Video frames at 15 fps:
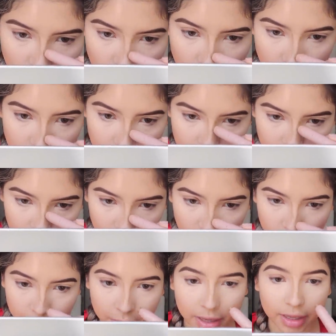
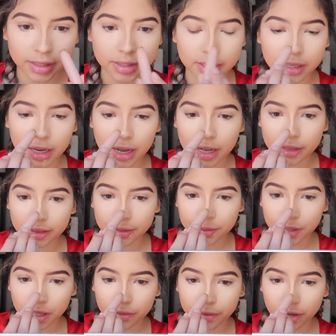But at the
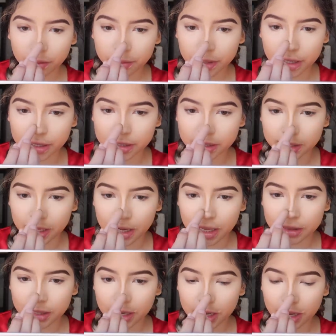recovery home that I stayed
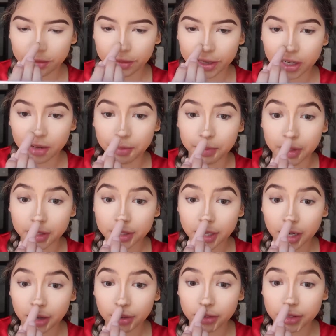at, they have like a beach
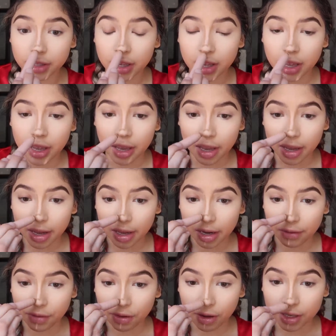house.
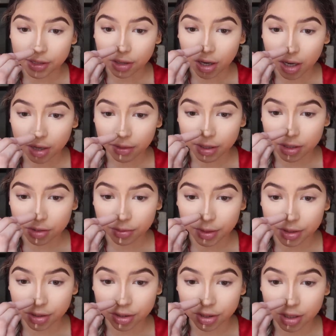And if you guys are going to
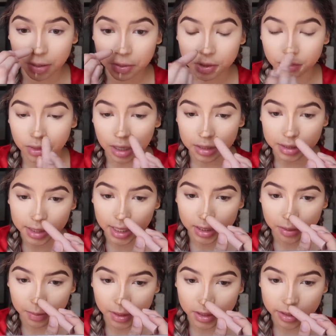research them, do not stay
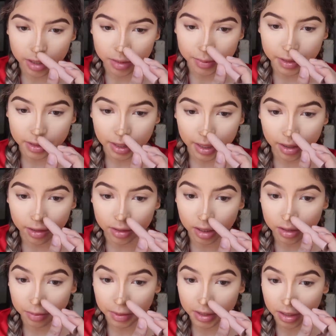at the beach house, because I heard
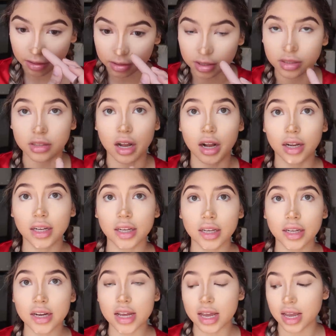that the beach house is not
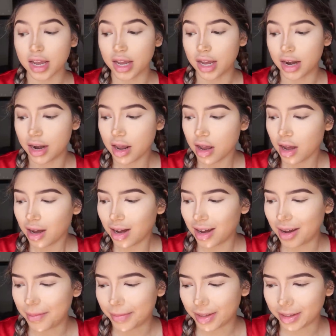good. And
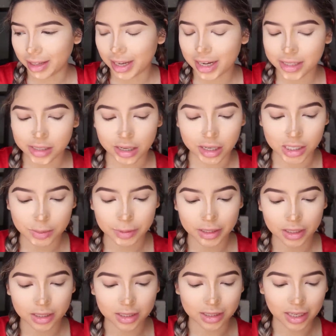the lady's
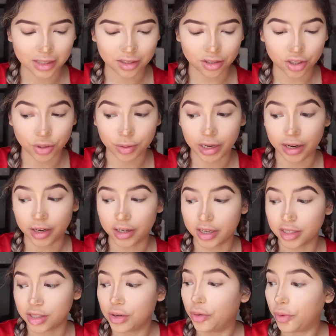husband stays there too, and I heard
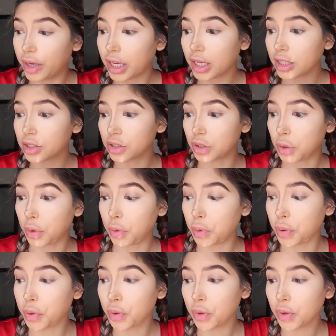he's annoying. So,